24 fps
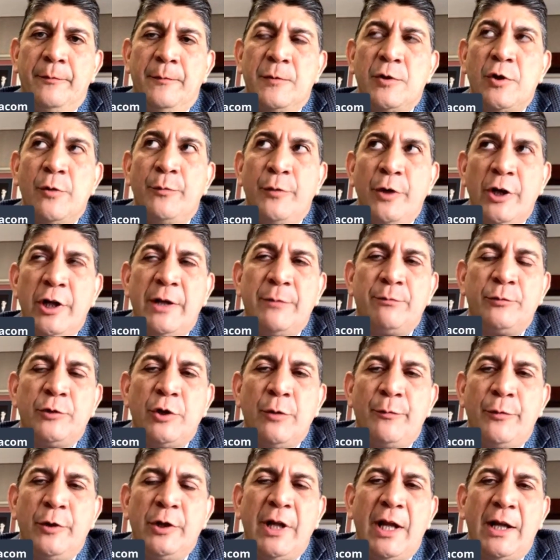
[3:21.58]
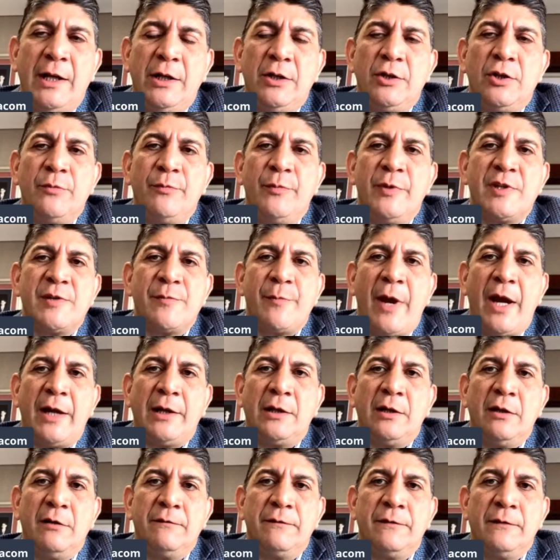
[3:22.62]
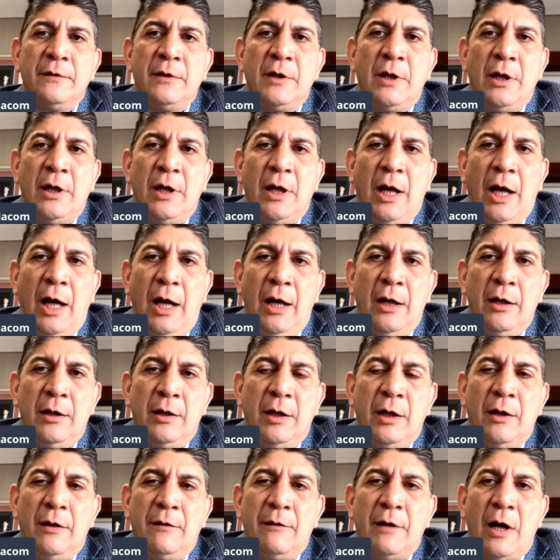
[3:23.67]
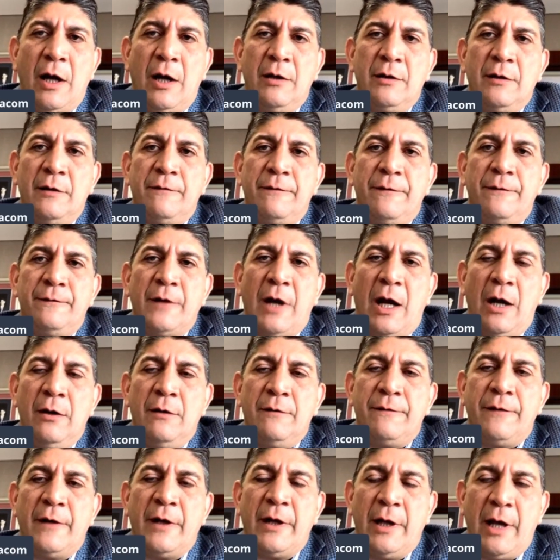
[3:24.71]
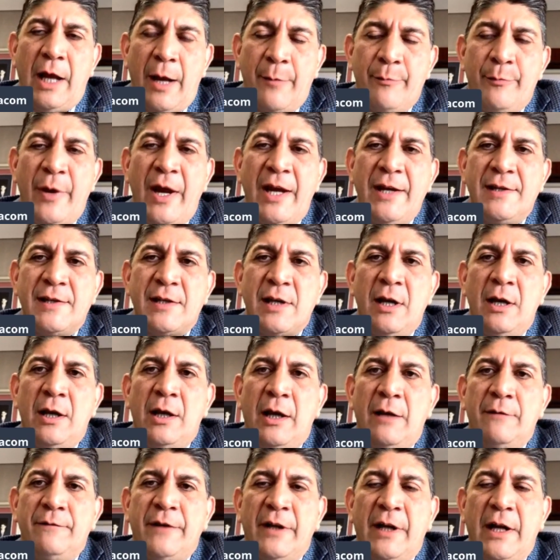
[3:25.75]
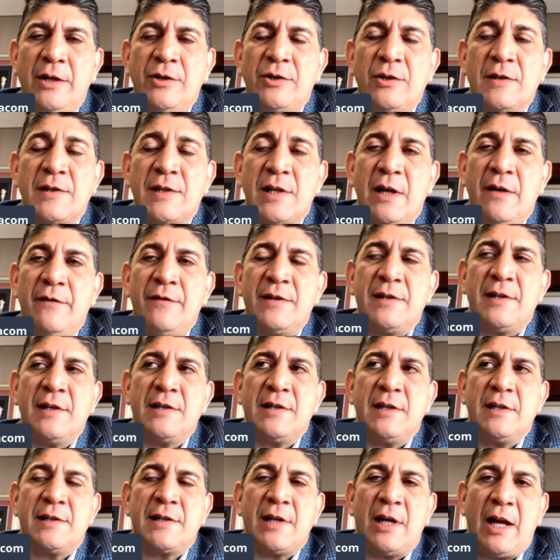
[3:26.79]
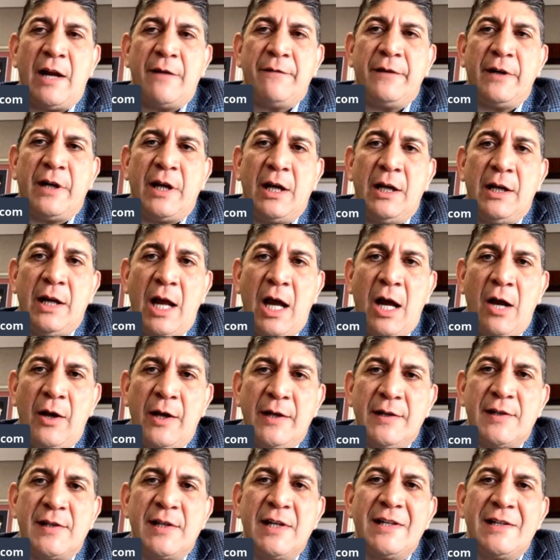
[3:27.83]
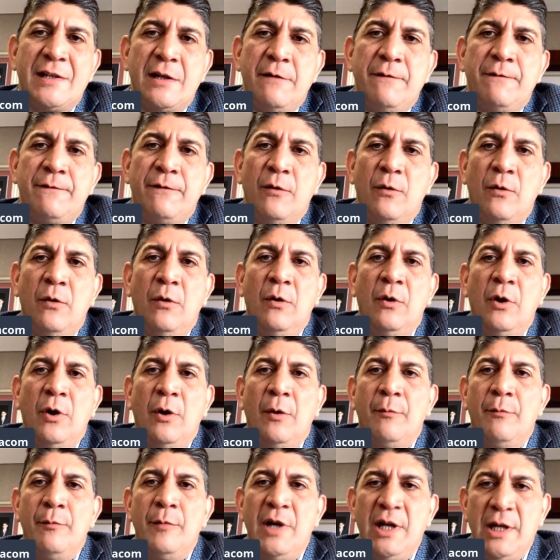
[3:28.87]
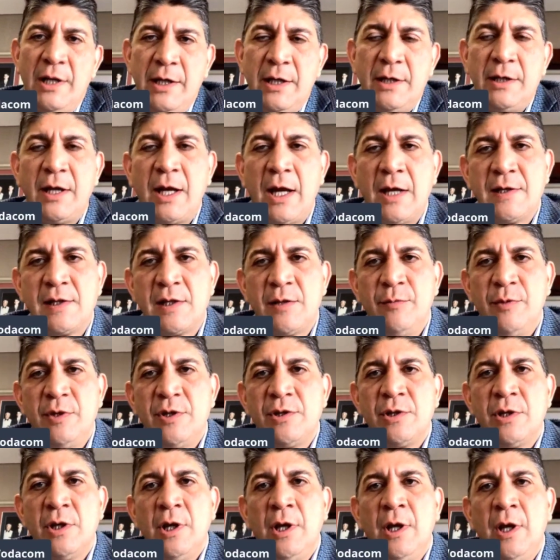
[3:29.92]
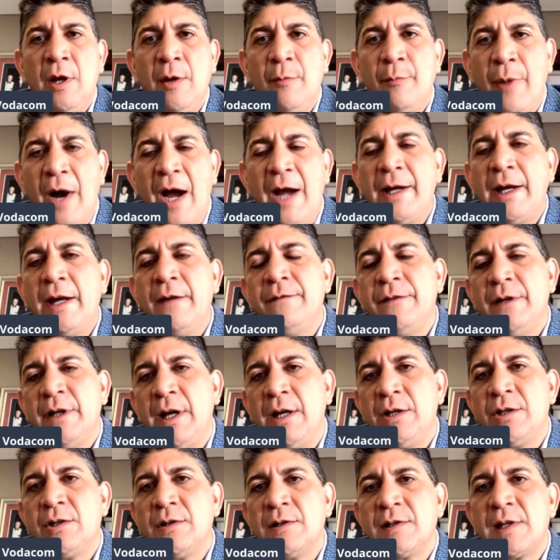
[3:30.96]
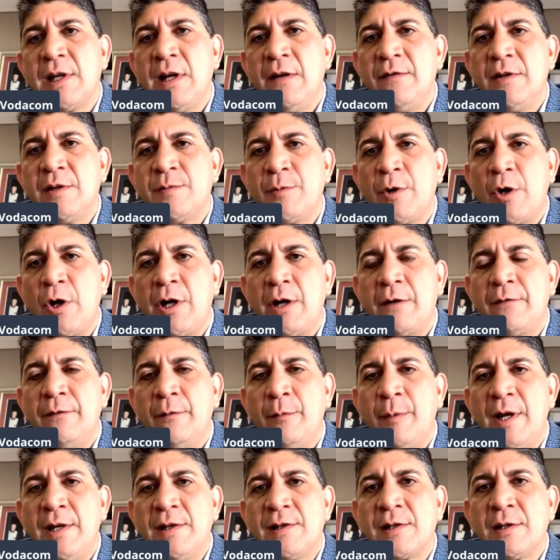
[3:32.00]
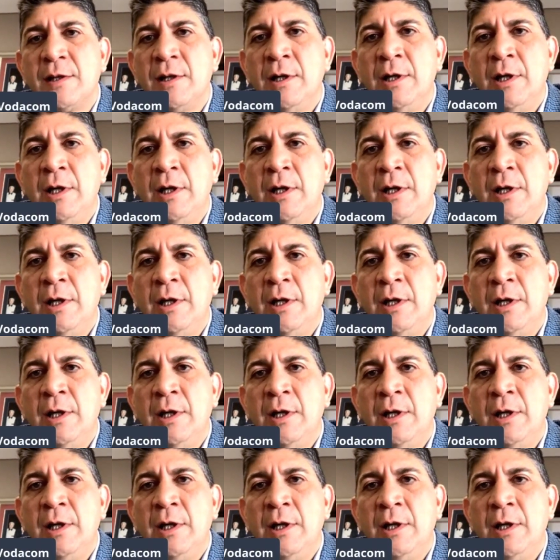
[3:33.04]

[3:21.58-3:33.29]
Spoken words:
To put that into perspective, M-Pesa and financial services in South Africa now has 64 million customers buying a financial service product from us.